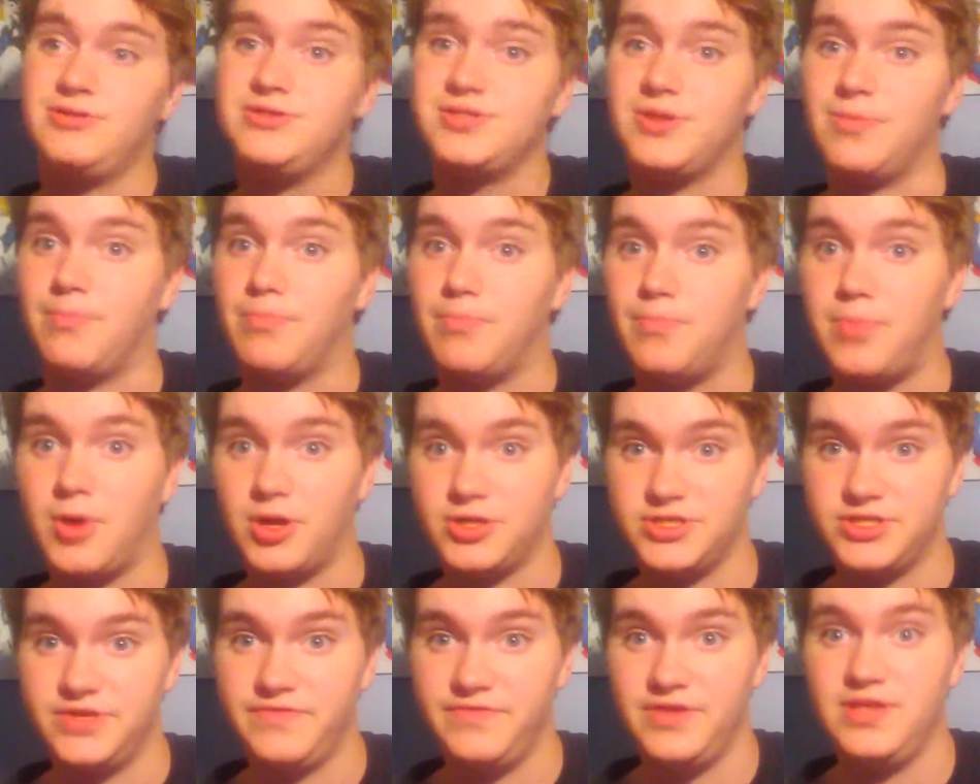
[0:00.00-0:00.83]
a
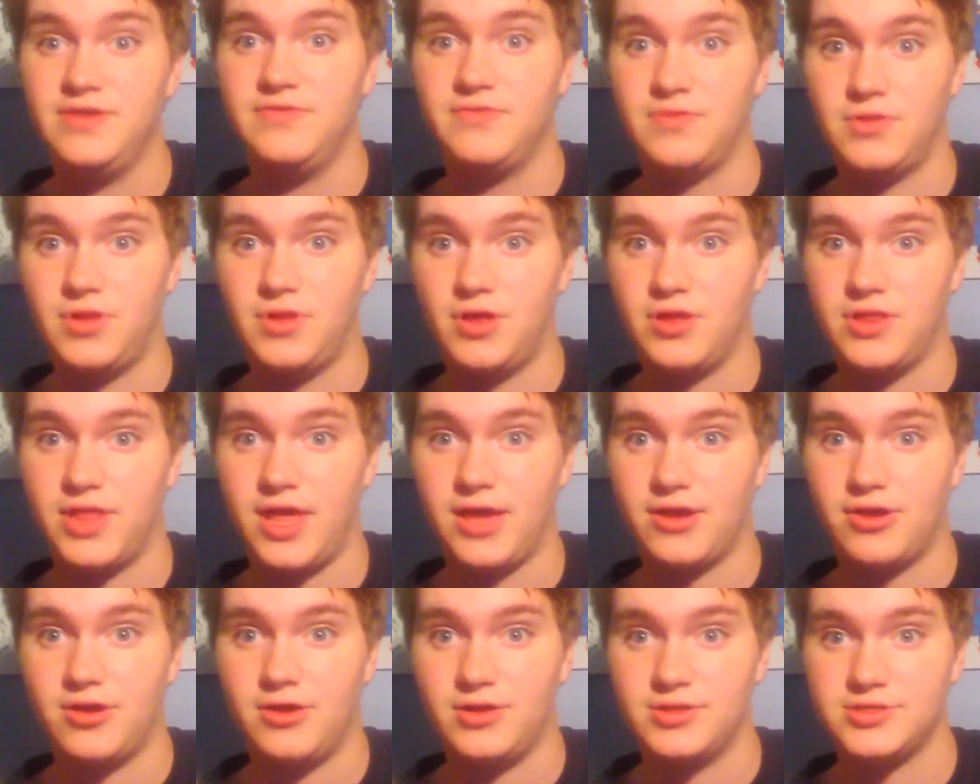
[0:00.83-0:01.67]
bunch of evil on
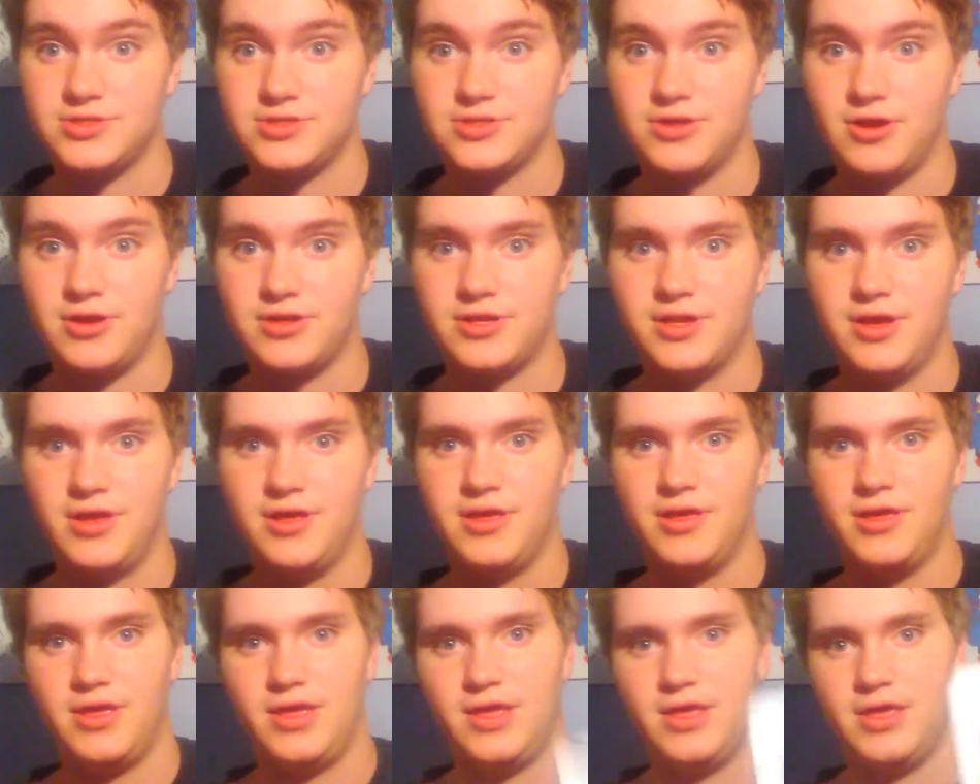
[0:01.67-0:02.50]
that construct.
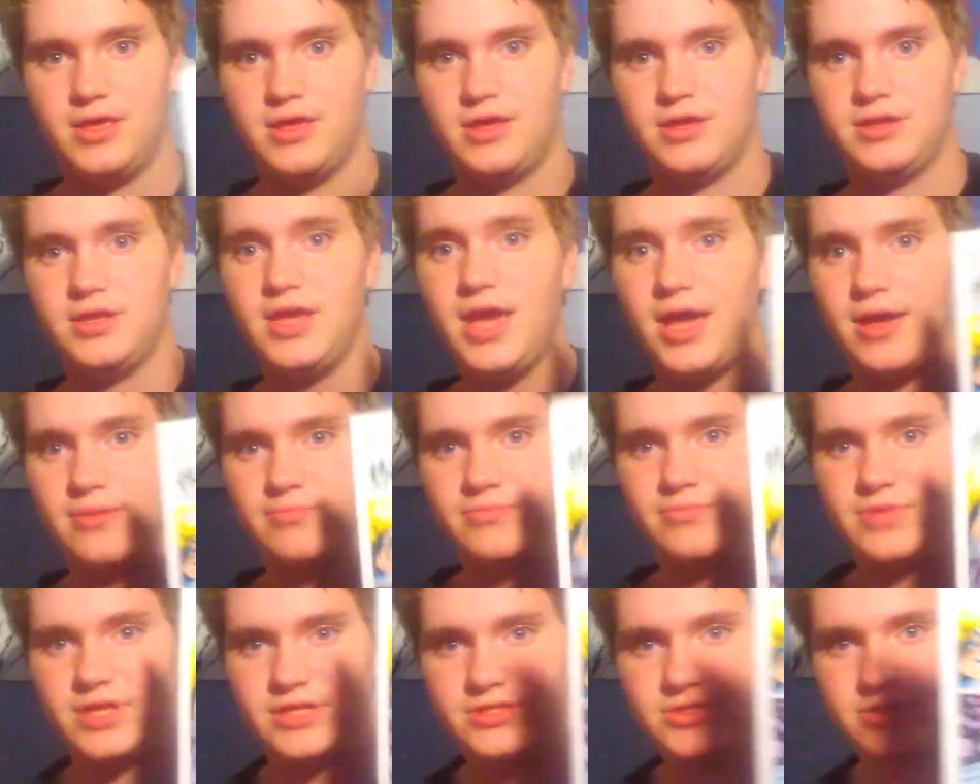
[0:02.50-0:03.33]
And yeah, that's